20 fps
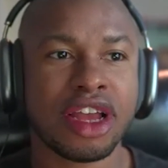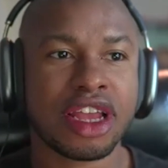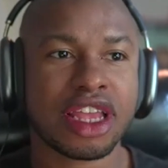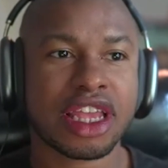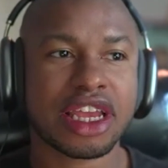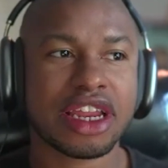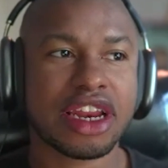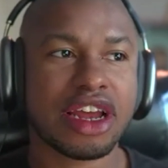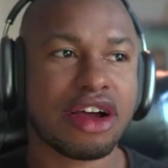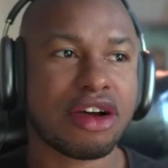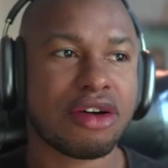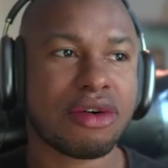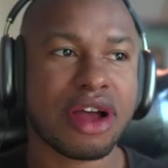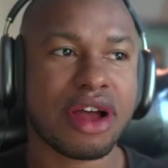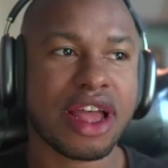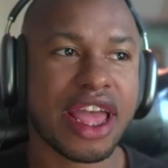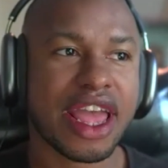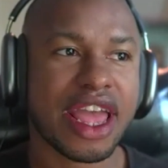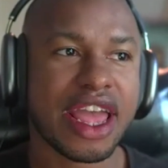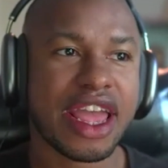
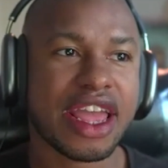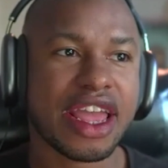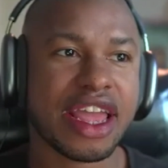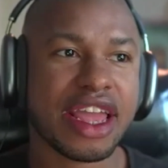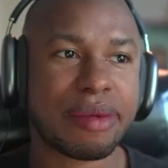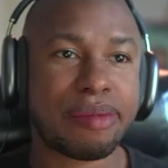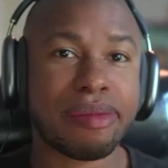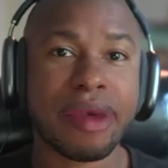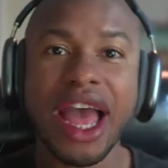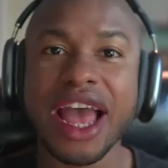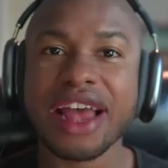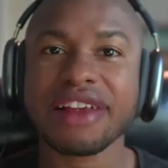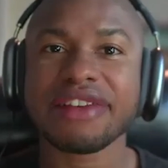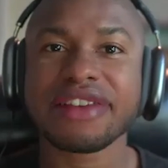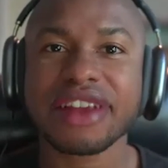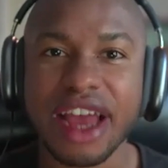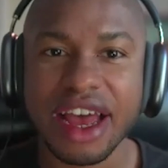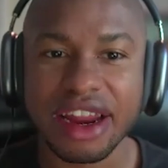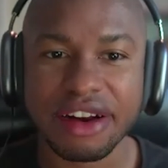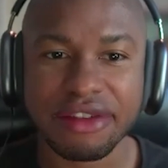a
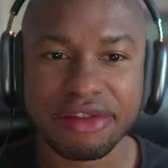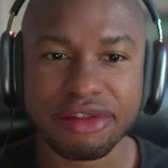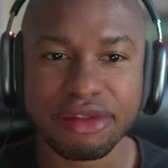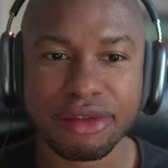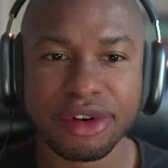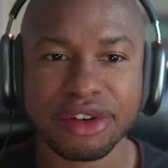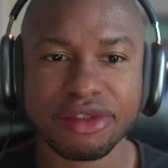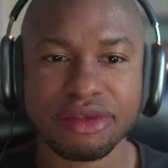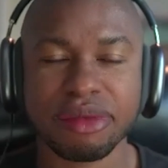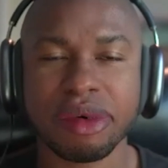mascot of sorts.